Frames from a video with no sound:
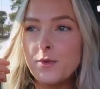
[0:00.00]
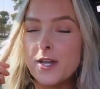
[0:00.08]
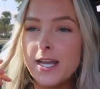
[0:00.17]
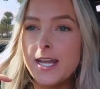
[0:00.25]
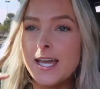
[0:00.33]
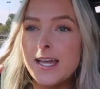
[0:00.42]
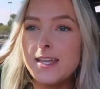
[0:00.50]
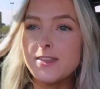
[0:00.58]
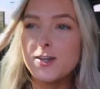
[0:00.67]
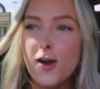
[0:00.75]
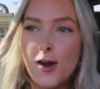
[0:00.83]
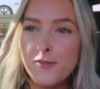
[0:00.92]
We're gonna get
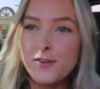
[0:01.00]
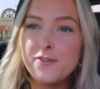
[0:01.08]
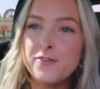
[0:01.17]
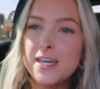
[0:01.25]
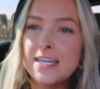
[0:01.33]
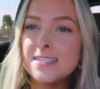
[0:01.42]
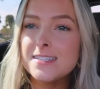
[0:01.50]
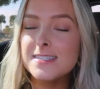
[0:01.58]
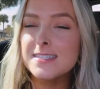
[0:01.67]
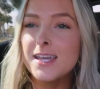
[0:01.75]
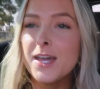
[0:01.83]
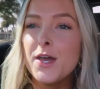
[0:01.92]
coffee flights.
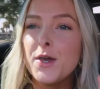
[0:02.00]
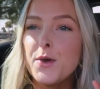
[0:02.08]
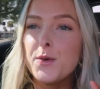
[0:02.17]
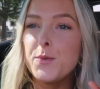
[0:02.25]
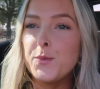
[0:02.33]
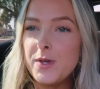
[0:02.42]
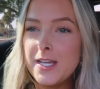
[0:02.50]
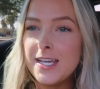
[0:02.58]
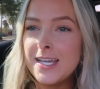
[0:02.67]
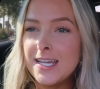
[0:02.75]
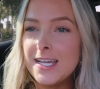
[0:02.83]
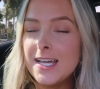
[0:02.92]

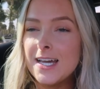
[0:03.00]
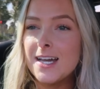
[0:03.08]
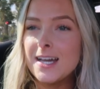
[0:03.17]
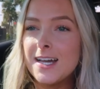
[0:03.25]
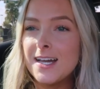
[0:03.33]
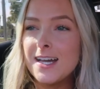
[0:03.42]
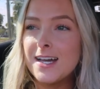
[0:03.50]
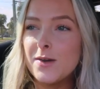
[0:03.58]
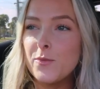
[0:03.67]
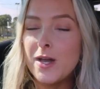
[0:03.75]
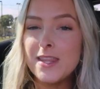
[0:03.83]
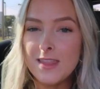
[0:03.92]
We
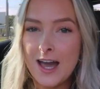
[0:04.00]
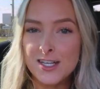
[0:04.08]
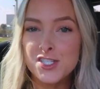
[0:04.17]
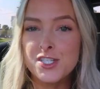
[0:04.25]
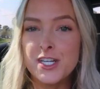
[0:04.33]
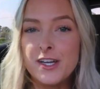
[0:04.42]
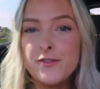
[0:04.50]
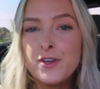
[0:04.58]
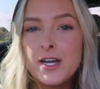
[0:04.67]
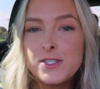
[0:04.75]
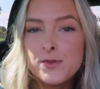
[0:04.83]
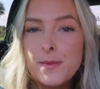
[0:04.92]
went last year, if you
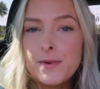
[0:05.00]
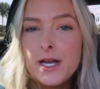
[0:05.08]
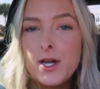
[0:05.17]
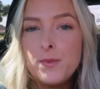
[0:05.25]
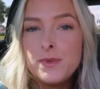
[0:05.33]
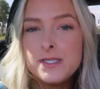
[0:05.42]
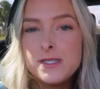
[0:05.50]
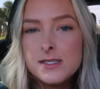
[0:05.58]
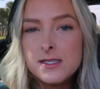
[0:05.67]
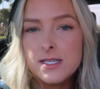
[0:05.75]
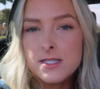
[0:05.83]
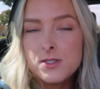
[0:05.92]
guys remember. I hope this
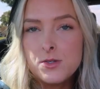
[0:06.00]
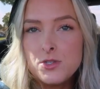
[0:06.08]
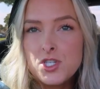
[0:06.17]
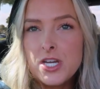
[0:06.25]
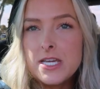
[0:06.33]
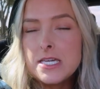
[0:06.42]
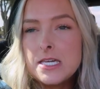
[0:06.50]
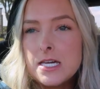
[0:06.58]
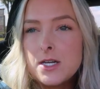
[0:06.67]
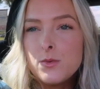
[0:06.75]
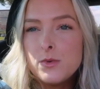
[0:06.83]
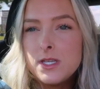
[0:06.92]
isn't like too shaky.
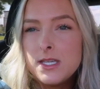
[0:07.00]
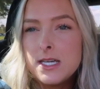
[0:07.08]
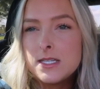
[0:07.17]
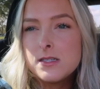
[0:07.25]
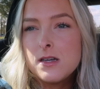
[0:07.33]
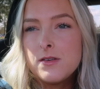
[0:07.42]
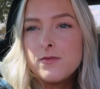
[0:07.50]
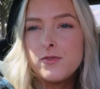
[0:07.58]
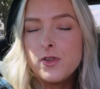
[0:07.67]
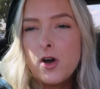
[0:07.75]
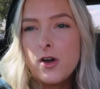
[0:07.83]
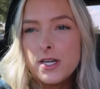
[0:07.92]
I don't really like to
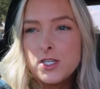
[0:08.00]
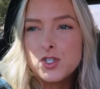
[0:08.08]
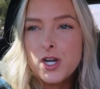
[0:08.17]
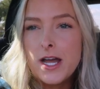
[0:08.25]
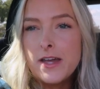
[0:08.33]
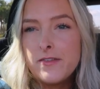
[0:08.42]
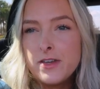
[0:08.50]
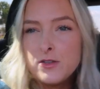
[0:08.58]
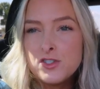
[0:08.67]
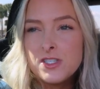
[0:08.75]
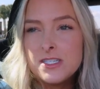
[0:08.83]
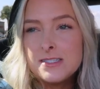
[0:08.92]
vlog and drive. I
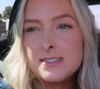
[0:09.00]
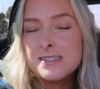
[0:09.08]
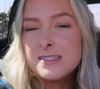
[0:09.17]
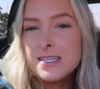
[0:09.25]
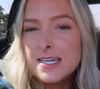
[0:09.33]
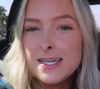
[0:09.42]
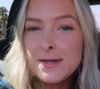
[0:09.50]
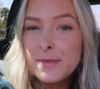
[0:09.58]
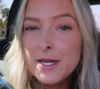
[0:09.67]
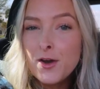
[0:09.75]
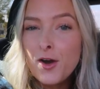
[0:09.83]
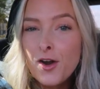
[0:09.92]
usually sit in
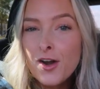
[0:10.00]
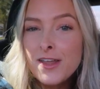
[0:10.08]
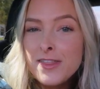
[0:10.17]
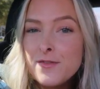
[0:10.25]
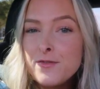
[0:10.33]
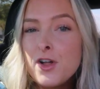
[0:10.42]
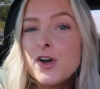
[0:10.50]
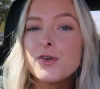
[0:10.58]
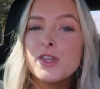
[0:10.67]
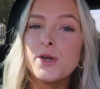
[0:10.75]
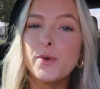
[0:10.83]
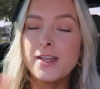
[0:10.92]
my car and then vlog
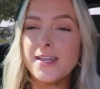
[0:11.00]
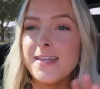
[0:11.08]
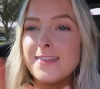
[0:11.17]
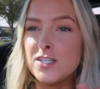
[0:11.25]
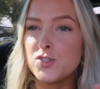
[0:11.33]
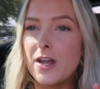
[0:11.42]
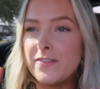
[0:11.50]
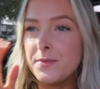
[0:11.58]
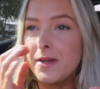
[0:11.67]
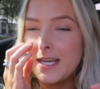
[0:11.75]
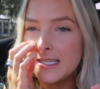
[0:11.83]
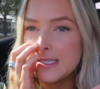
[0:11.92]
really quickly and then drive to
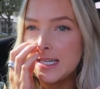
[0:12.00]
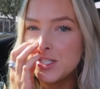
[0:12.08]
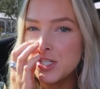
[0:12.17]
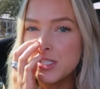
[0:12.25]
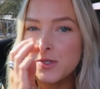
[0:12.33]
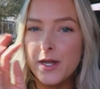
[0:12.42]
my destination.